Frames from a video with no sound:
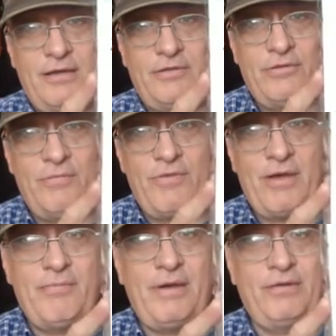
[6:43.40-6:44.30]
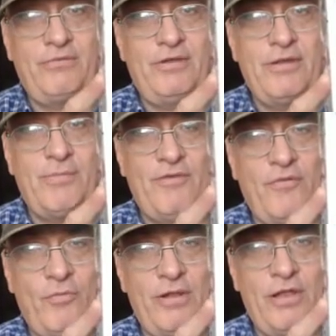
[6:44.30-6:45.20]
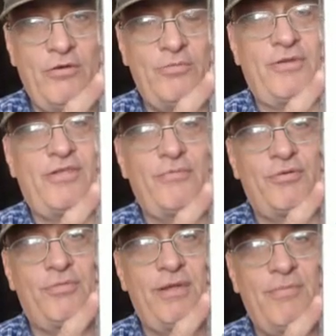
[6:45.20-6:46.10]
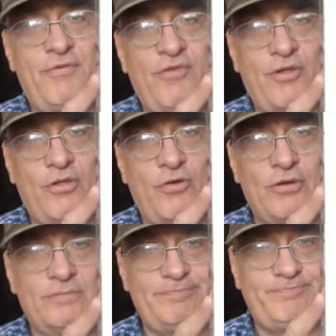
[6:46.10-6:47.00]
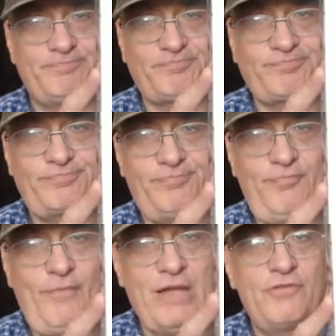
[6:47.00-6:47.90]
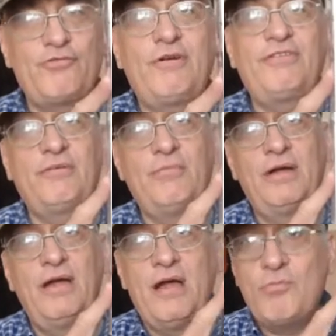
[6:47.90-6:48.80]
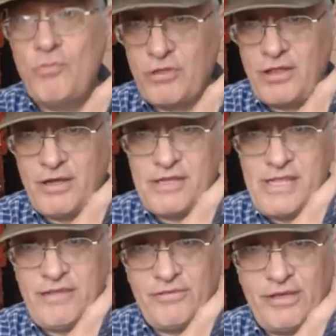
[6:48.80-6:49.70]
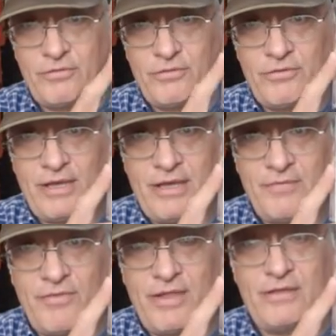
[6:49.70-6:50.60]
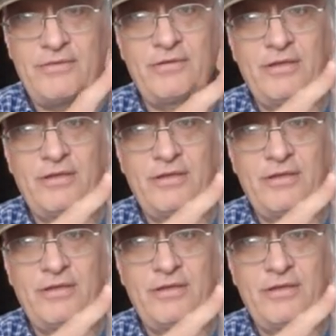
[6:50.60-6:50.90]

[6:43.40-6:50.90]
So that mounted above or below, I think probably above the clock, and try some modelling ideas out to have that